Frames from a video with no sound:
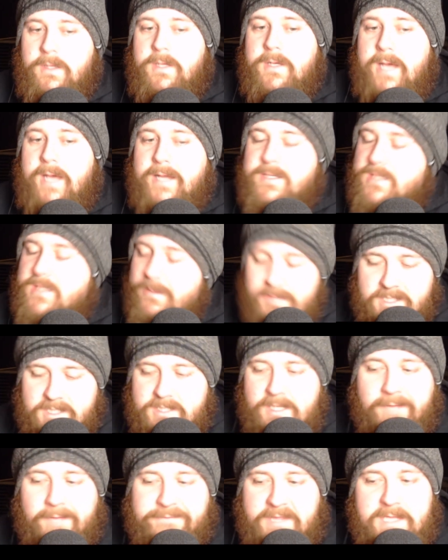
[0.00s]
And some of the
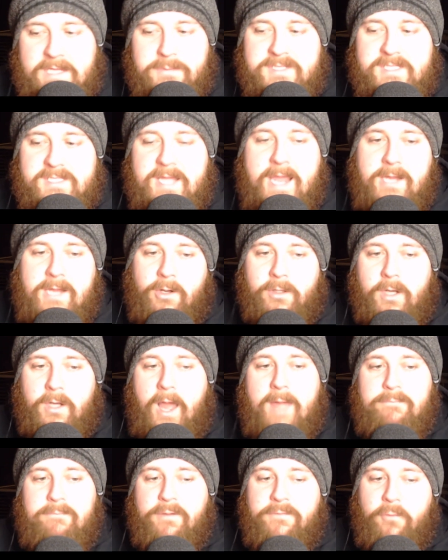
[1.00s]
stuff that he was saying
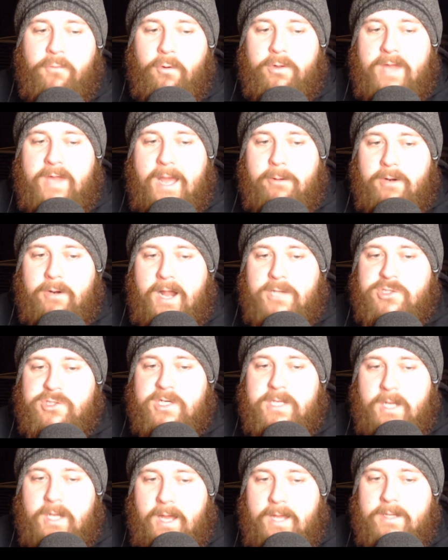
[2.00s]
online before that were
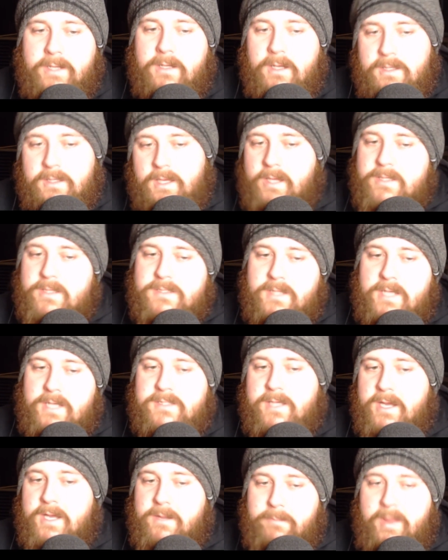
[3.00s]
actually like, okay, this
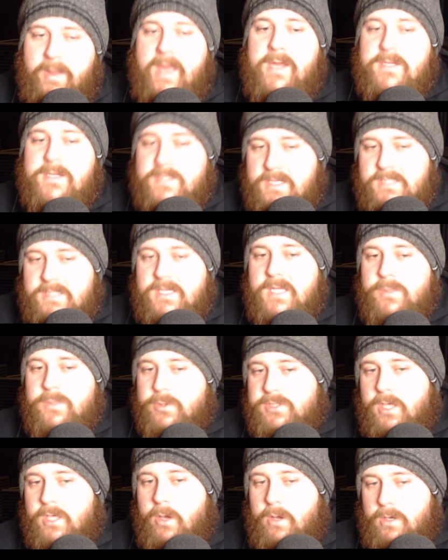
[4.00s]
guy's kind of based. He sees
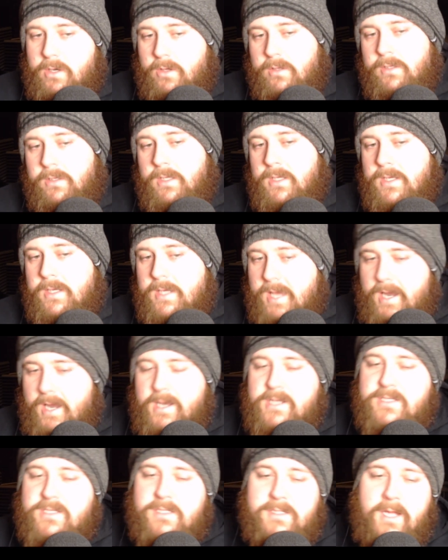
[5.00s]
what's going on. And
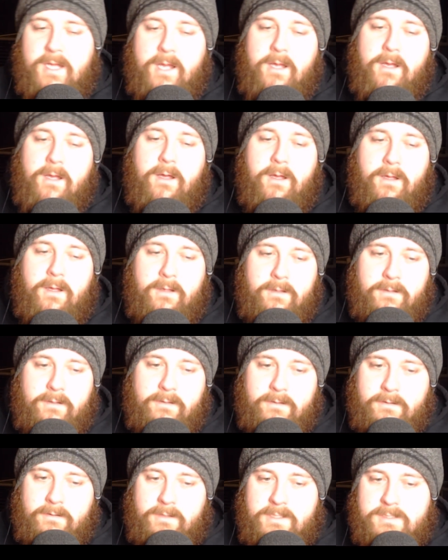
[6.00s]
he's just like, ugh,
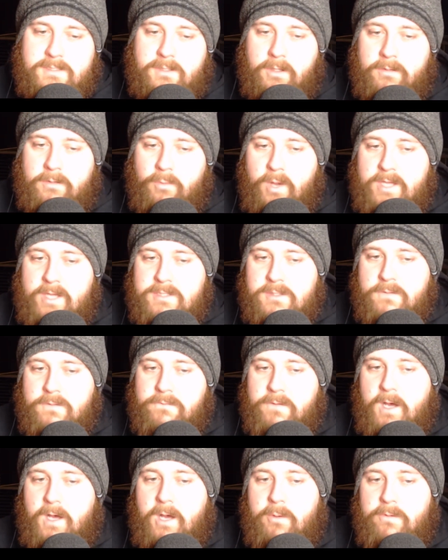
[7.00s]
he's gone way too
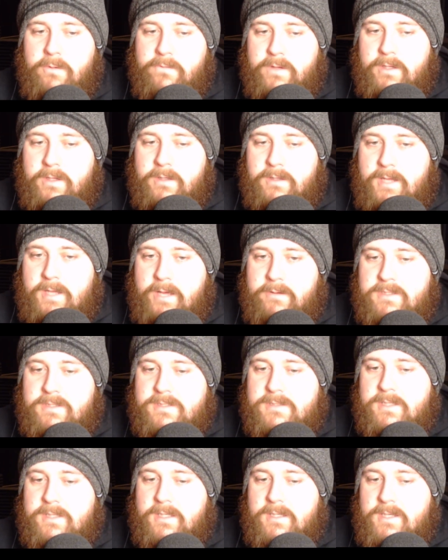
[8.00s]
far with it. And now
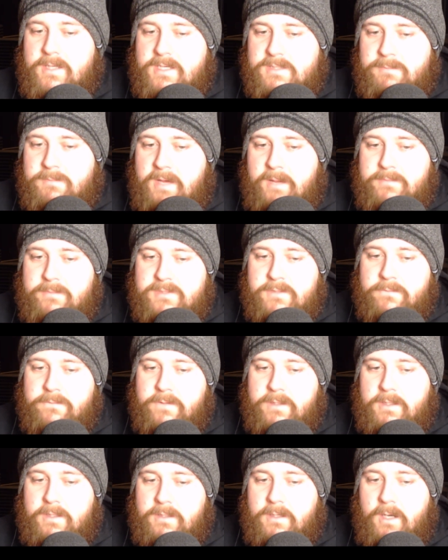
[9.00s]
he's thinking that his mum's a
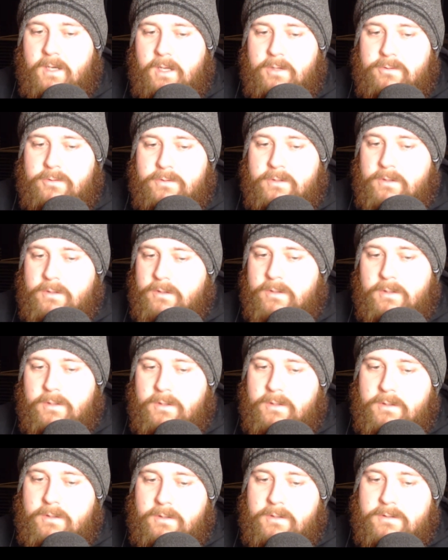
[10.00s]
fucking clone.
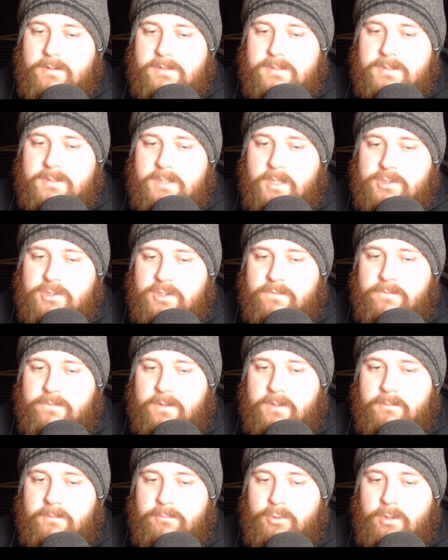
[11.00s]
Such a
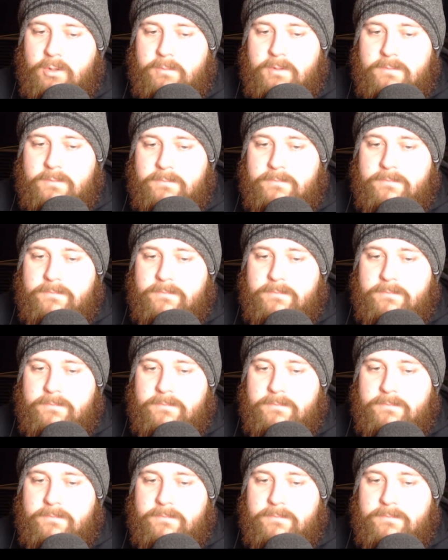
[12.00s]
fucking problem.